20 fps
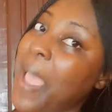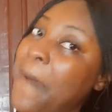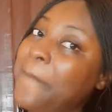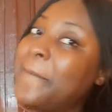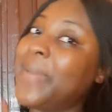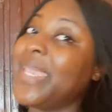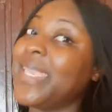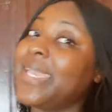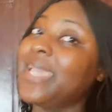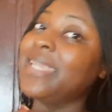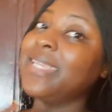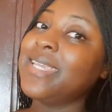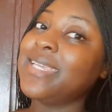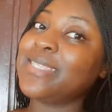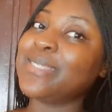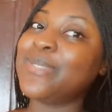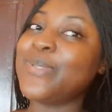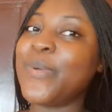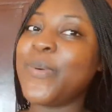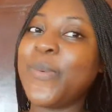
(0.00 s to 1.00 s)
my
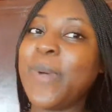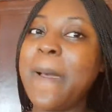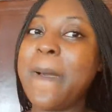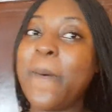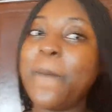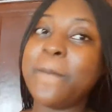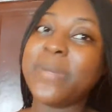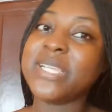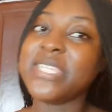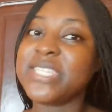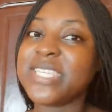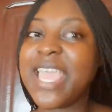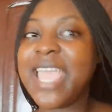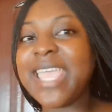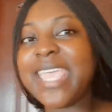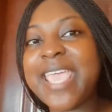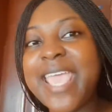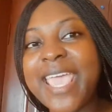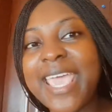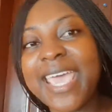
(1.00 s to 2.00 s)
Ghanaians, know what mashed
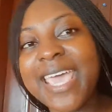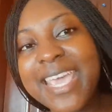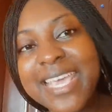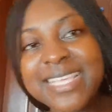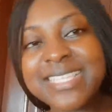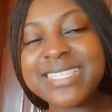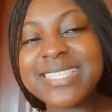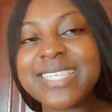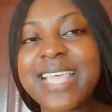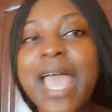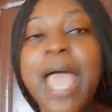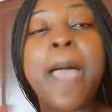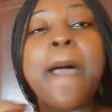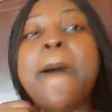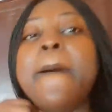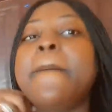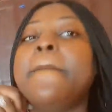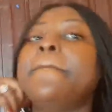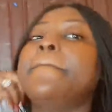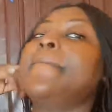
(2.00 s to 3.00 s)
kenkey is,
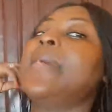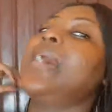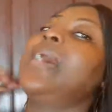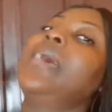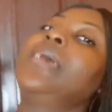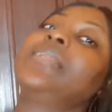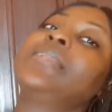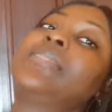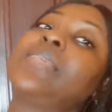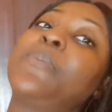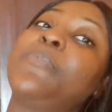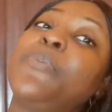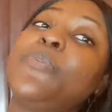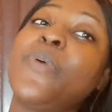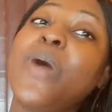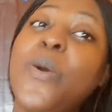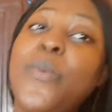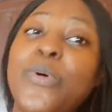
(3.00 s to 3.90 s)
and some people are